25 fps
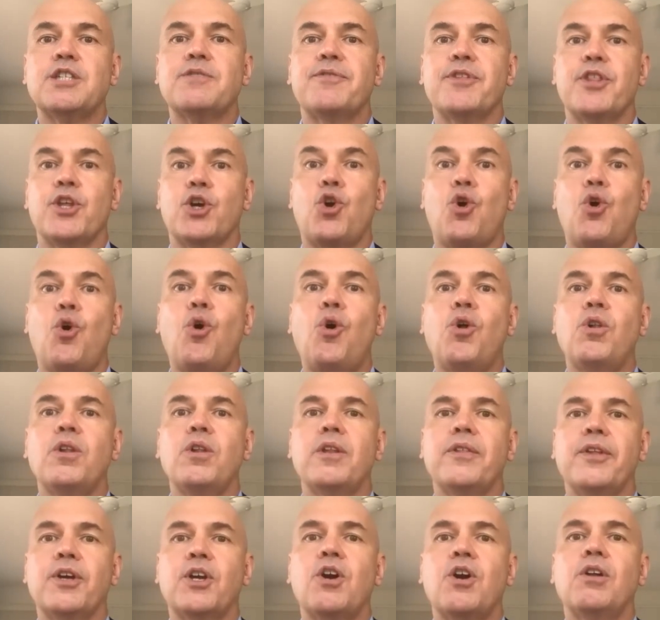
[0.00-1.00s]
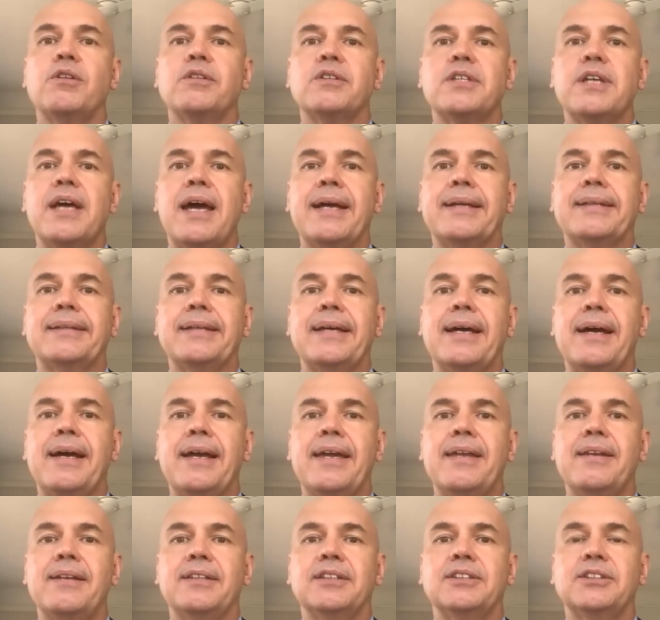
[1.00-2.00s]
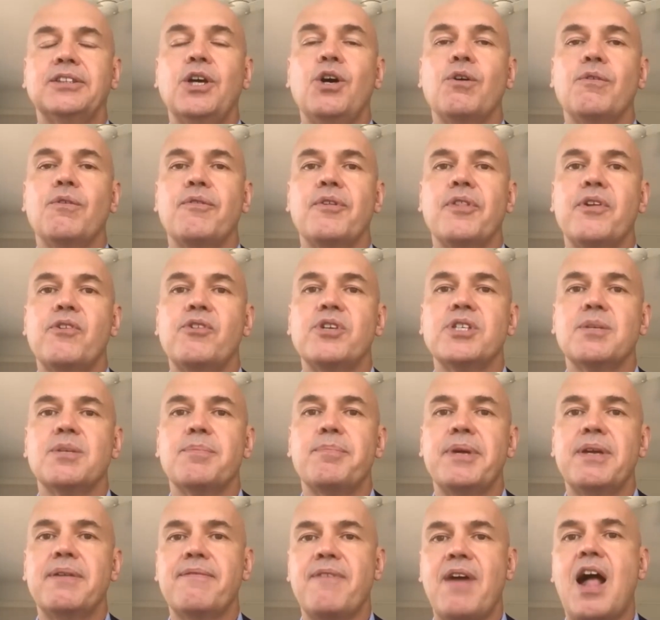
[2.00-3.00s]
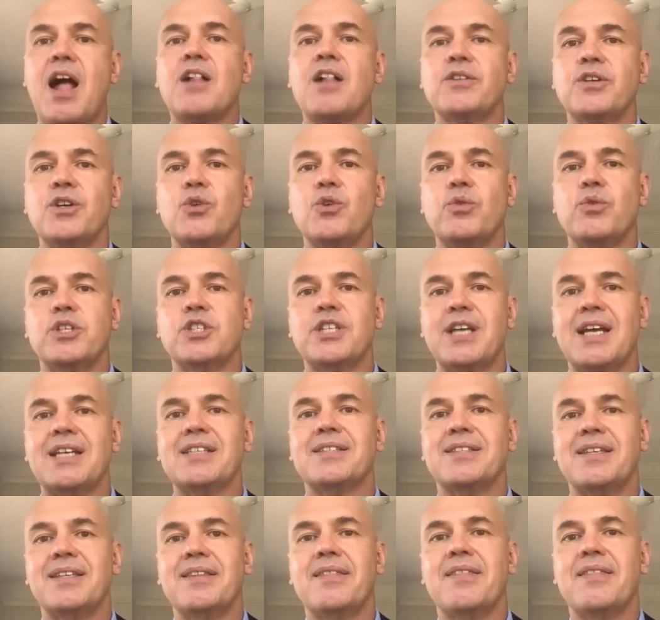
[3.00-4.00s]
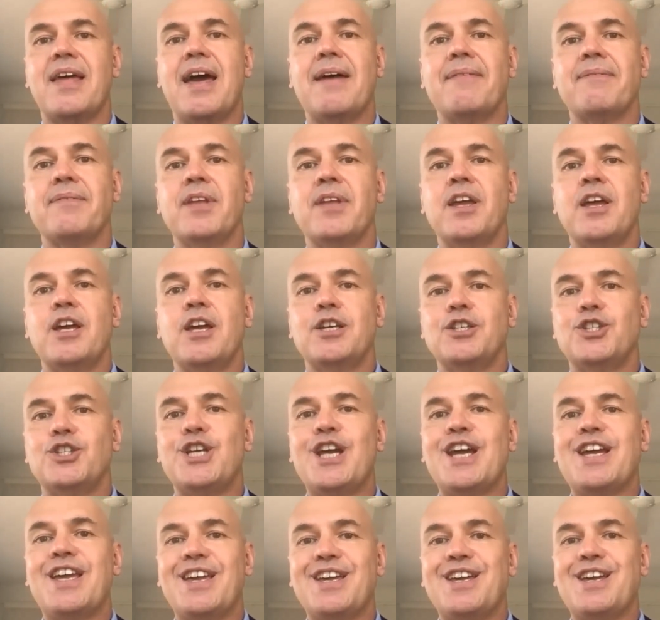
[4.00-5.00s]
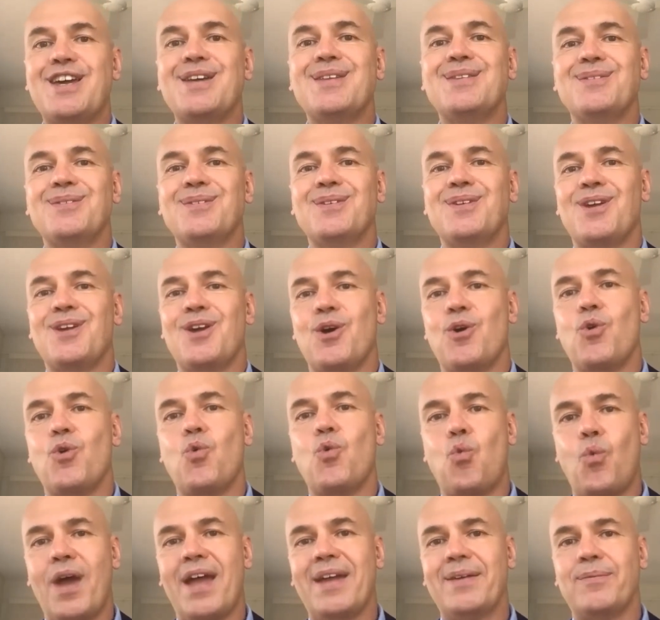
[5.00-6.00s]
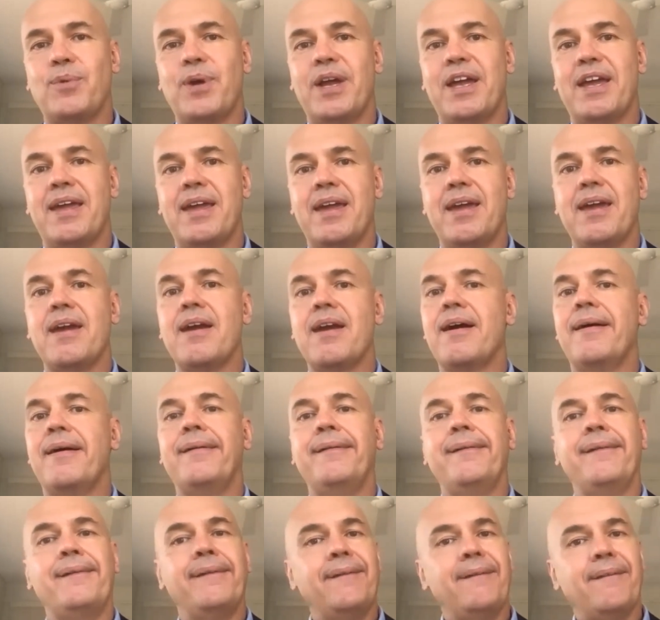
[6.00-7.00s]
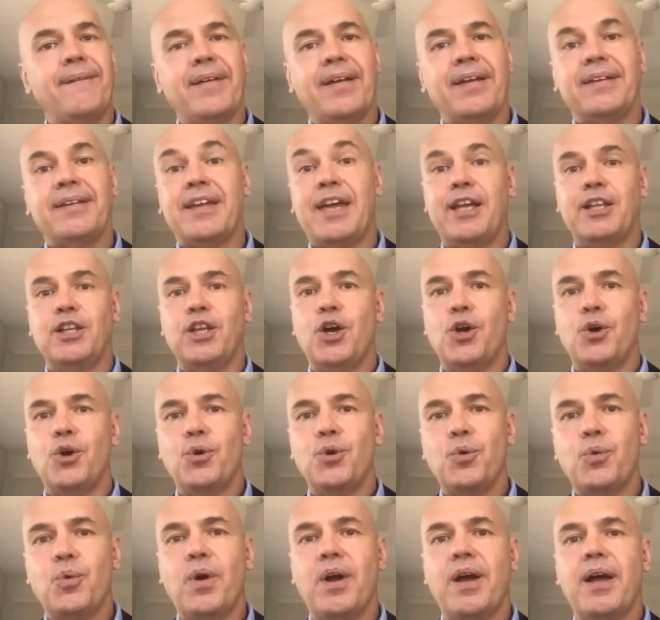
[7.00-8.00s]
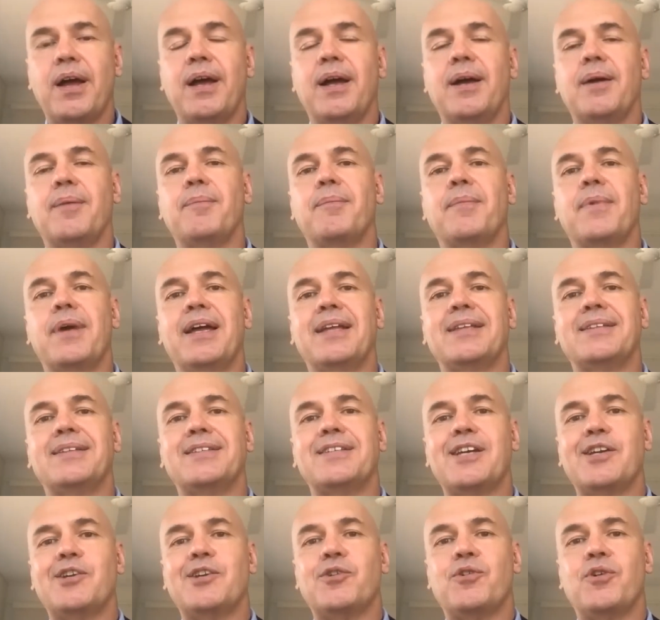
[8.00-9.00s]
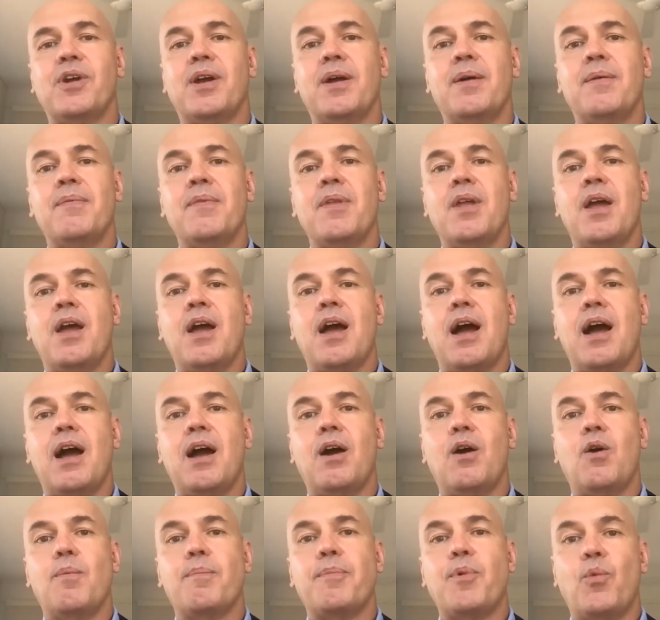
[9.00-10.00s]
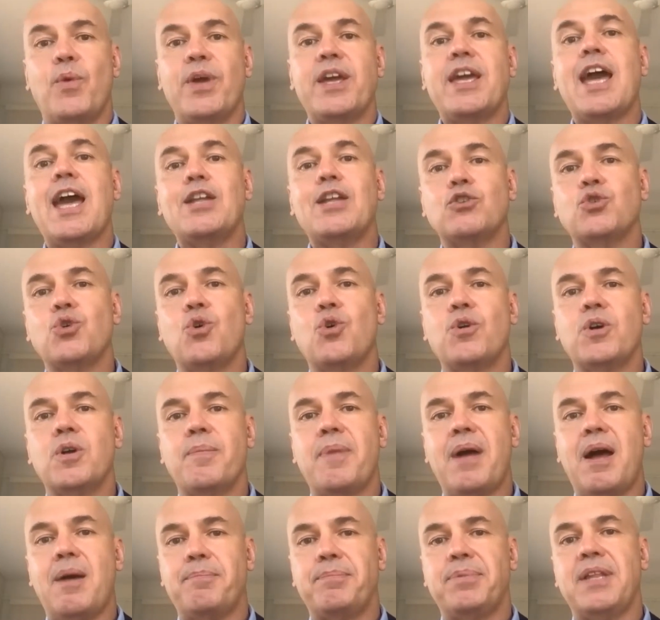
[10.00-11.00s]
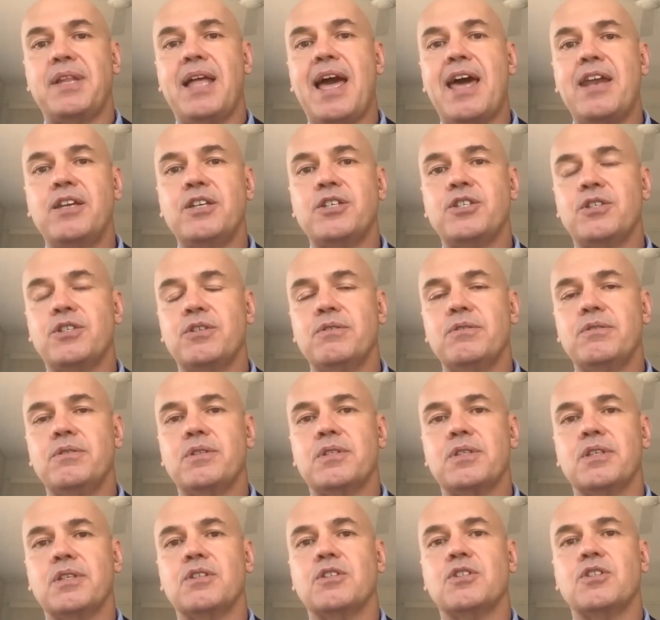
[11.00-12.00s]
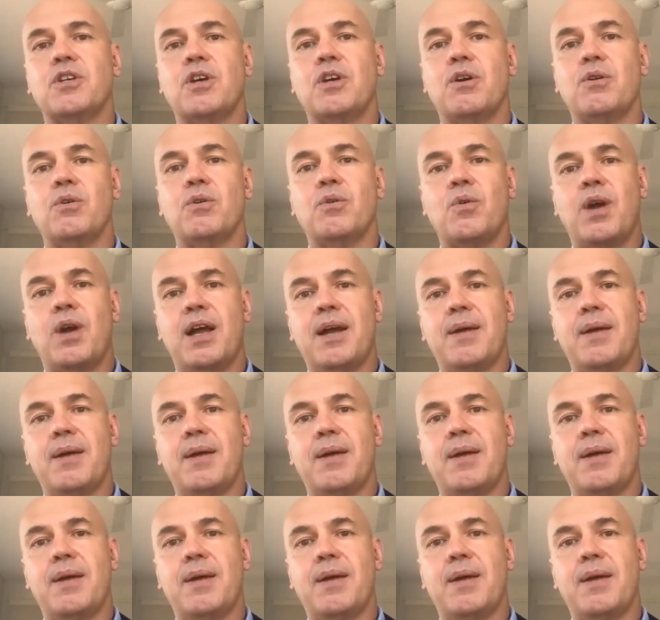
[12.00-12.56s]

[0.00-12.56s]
for the call and the contact in itself. And there is a big value in just in that checking in, you know, we're here, hello, etc. But we can talk about plan issues, and so